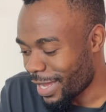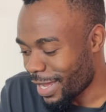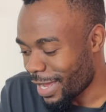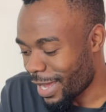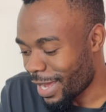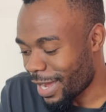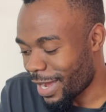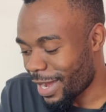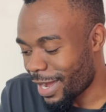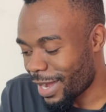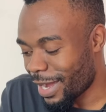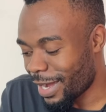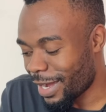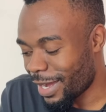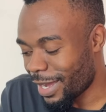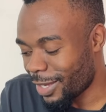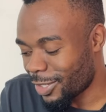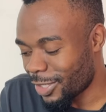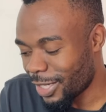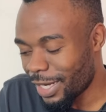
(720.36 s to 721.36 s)
uh,
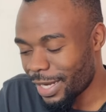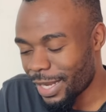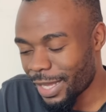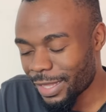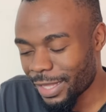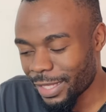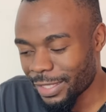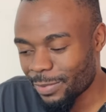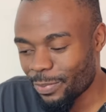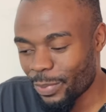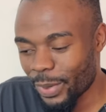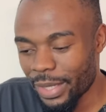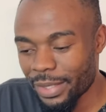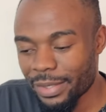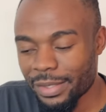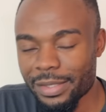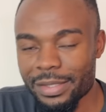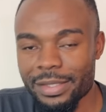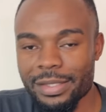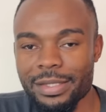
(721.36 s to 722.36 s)
actually like the
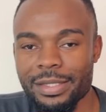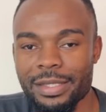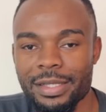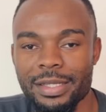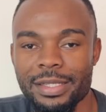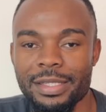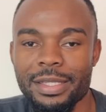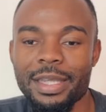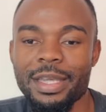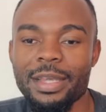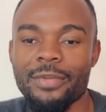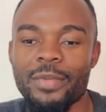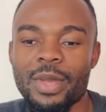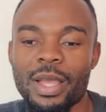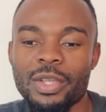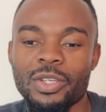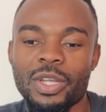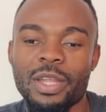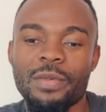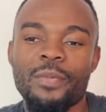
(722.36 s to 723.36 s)
spaces. This thing
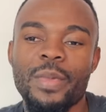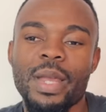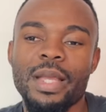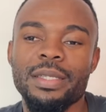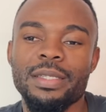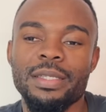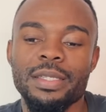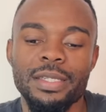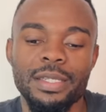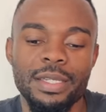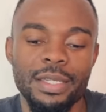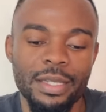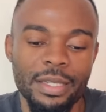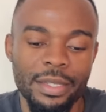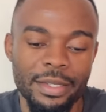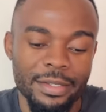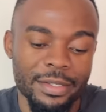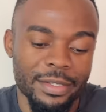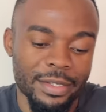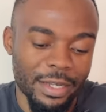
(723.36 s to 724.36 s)
actually makes it
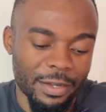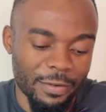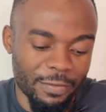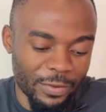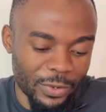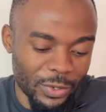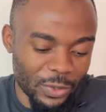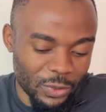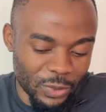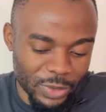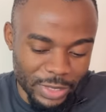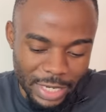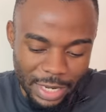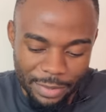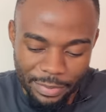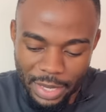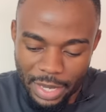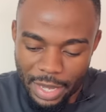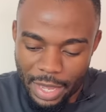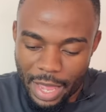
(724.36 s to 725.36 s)
easier for you to
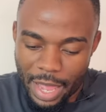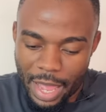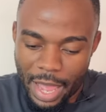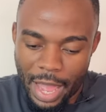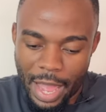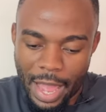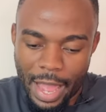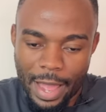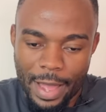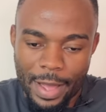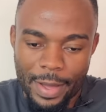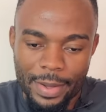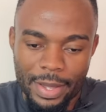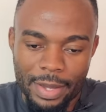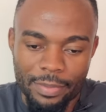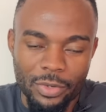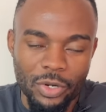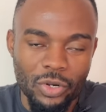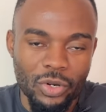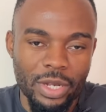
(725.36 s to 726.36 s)
type. Uh, I'm
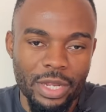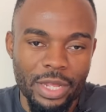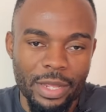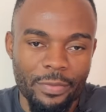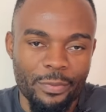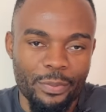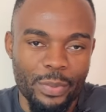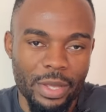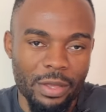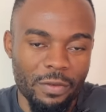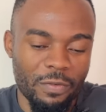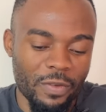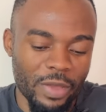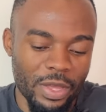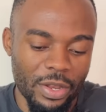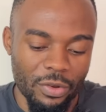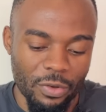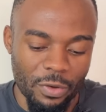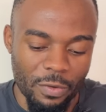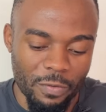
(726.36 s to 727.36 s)
not really a big
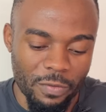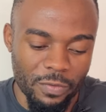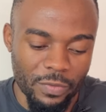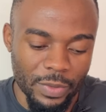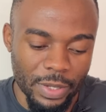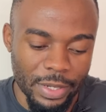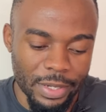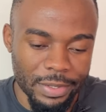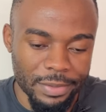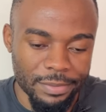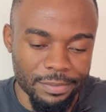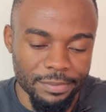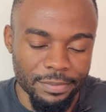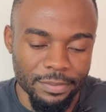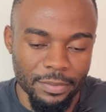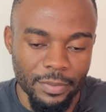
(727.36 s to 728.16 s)
fan of um,